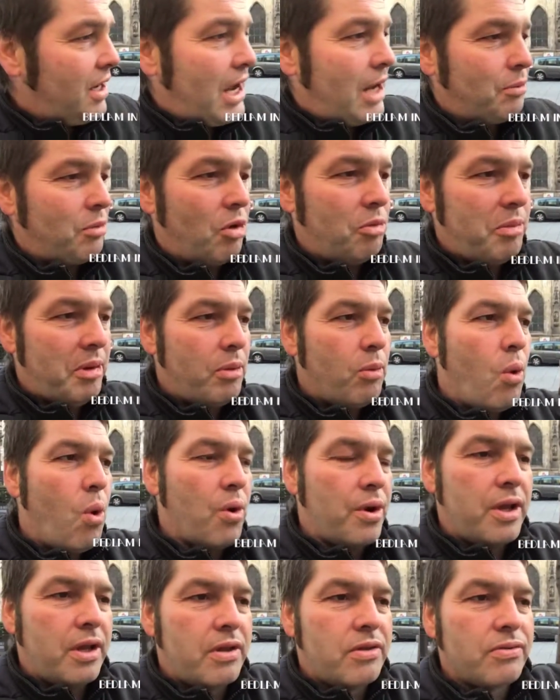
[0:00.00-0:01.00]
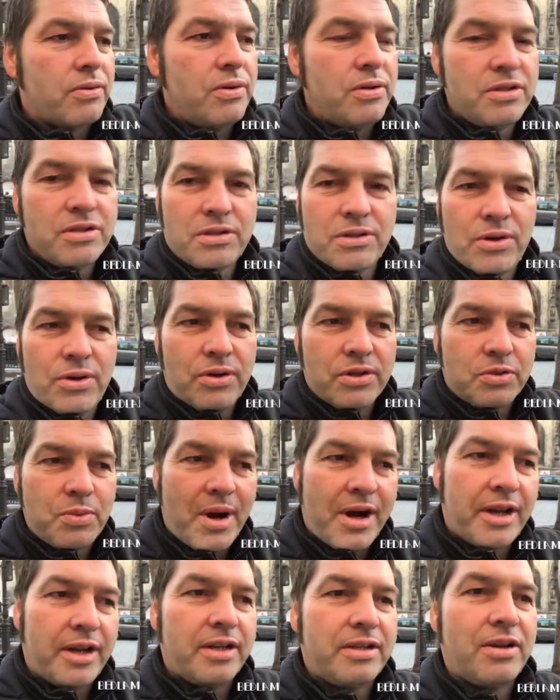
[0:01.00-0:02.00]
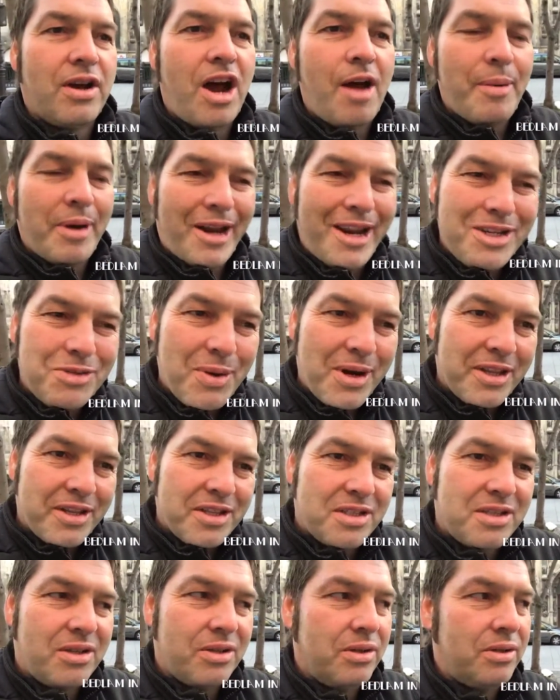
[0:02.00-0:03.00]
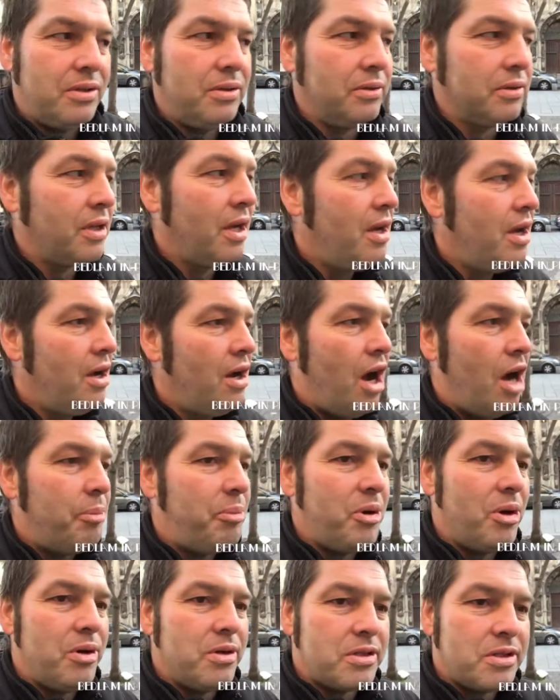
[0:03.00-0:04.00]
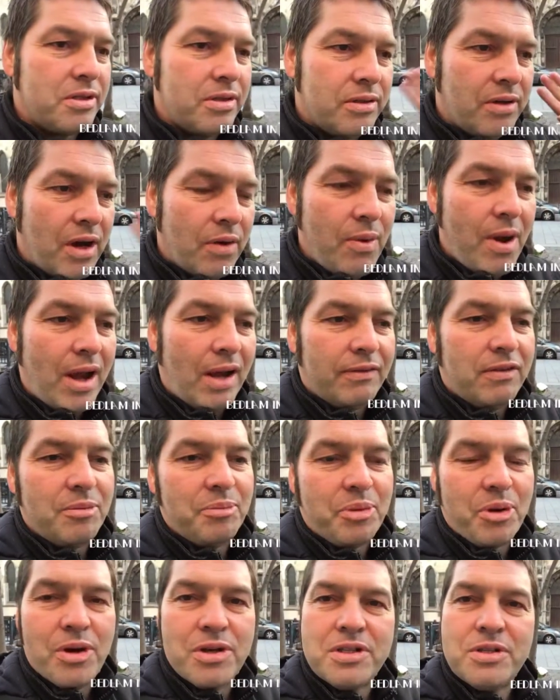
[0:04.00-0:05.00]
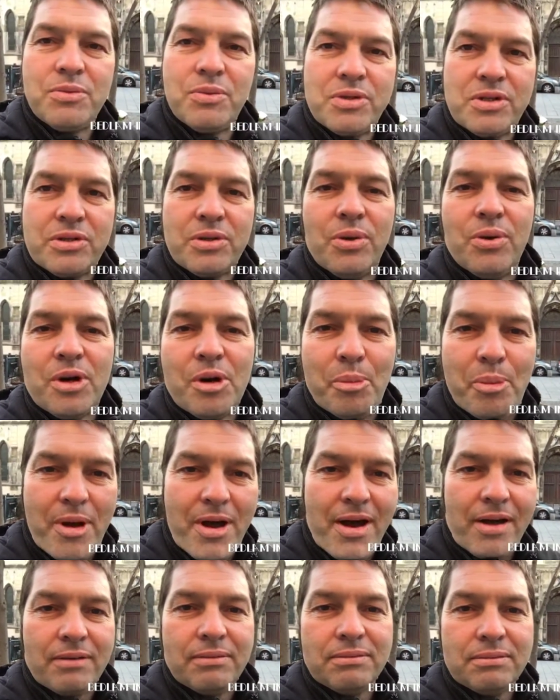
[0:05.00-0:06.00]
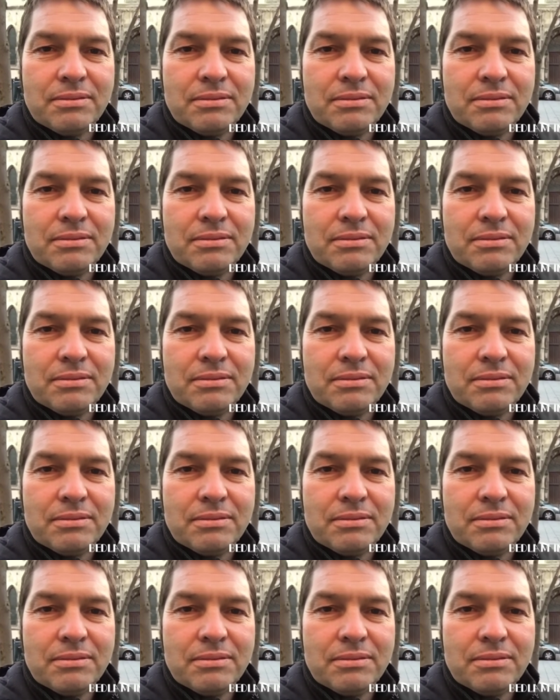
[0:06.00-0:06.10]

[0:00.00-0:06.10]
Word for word: and we'll be walking through the stalls one at a time and each one of the stalls a person a relevant person would talk about